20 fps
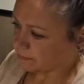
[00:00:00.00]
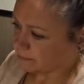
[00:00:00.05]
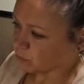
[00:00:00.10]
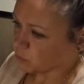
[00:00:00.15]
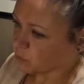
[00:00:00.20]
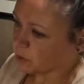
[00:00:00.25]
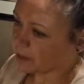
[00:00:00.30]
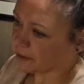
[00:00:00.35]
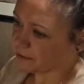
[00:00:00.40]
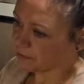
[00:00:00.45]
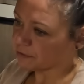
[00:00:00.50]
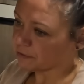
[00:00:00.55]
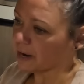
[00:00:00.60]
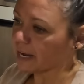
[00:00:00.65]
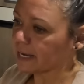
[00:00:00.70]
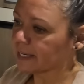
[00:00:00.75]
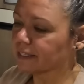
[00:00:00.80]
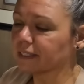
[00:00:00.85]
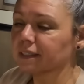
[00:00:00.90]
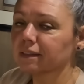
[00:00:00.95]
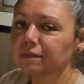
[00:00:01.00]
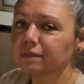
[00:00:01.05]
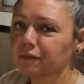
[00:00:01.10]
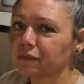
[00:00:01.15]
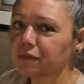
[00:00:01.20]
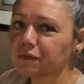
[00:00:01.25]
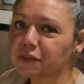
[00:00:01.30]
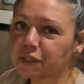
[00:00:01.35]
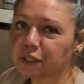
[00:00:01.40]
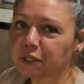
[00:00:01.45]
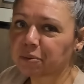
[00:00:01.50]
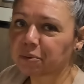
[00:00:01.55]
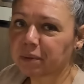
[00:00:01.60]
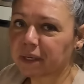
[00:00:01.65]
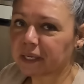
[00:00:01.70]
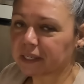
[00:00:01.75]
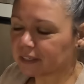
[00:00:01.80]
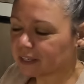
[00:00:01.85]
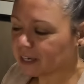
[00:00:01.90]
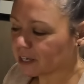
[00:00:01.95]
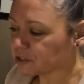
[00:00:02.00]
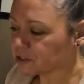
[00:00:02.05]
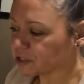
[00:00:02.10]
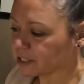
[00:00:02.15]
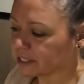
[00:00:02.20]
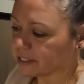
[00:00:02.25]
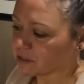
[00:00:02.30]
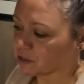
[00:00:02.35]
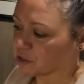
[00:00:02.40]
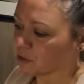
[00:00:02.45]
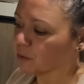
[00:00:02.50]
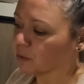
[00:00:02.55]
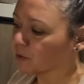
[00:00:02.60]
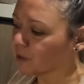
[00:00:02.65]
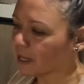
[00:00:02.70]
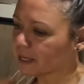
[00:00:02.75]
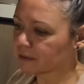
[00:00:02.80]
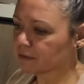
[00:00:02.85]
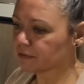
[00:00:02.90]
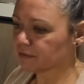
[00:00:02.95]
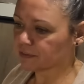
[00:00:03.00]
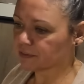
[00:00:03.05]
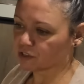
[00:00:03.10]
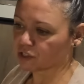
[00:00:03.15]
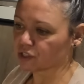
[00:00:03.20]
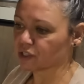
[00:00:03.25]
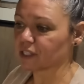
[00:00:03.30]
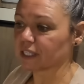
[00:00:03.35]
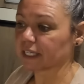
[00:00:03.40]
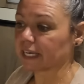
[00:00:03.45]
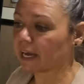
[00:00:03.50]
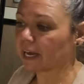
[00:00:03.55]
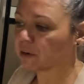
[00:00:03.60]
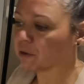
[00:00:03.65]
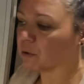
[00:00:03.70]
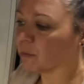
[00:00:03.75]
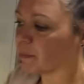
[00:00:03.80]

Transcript: what I've read, European countries do a lot of just the kettle